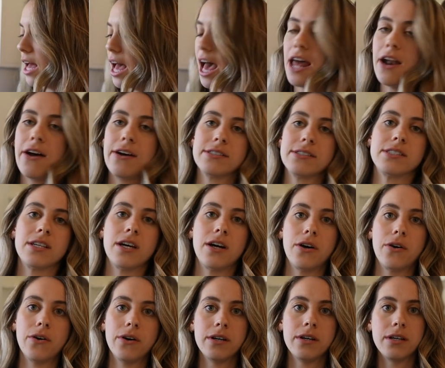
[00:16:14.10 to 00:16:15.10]
and
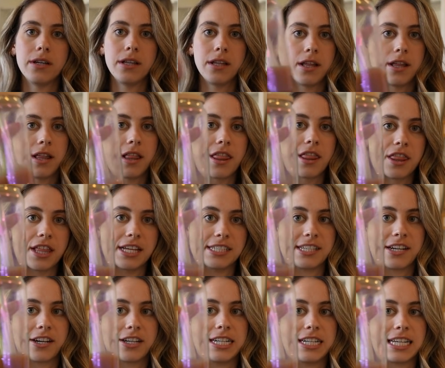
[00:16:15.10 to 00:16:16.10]
also this
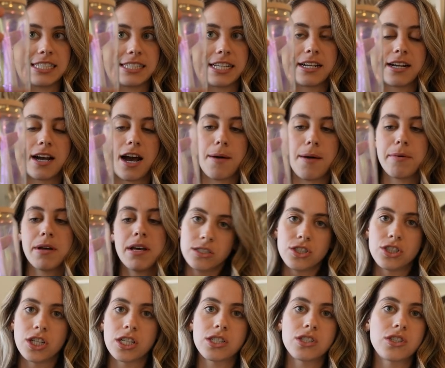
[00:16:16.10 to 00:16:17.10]
iridescent cup.
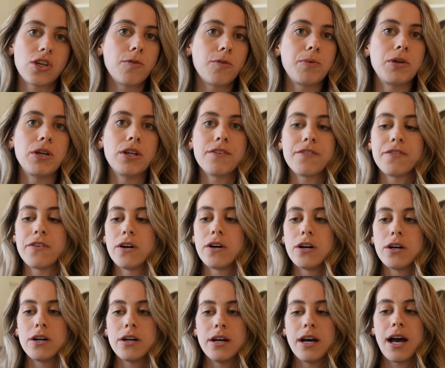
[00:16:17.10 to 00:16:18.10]
Just so
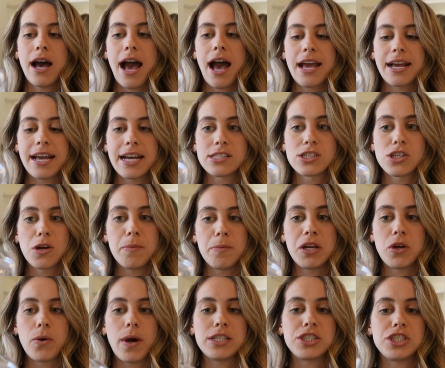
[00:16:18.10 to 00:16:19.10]
beautiful. I get so many
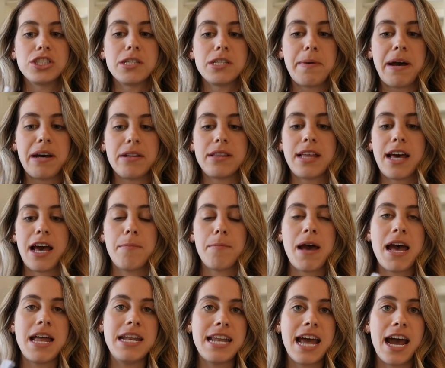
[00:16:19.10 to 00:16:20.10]
questions about them,
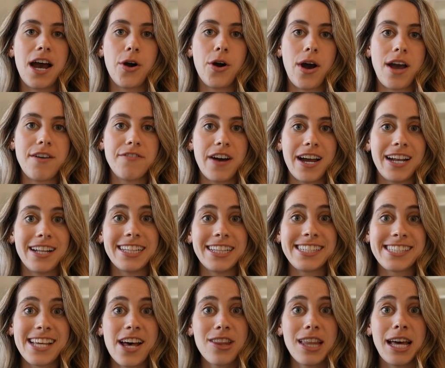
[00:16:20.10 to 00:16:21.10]
and now I finally
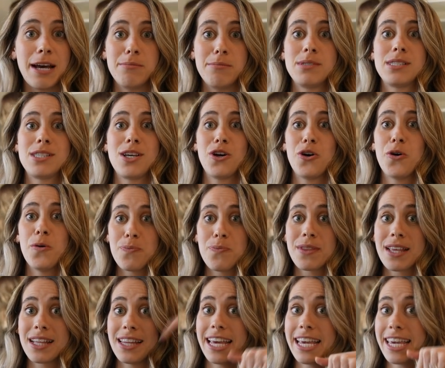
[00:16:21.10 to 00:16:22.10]
sell them. So
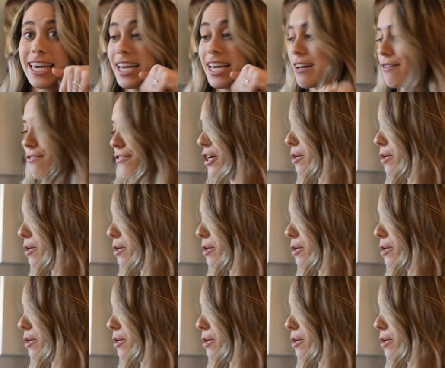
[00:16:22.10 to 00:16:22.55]
linking it for